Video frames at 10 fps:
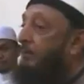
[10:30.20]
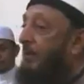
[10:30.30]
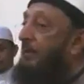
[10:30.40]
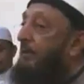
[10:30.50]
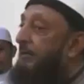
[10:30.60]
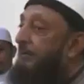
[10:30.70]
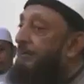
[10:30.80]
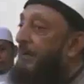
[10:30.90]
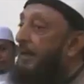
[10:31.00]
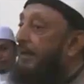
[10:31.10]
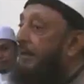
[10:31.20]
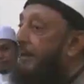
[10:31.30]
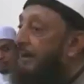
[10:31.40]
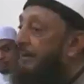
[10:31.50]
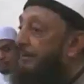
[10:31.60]
And when the
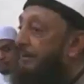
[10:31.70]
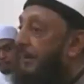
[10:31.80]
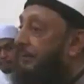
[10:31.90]
Messiah comes,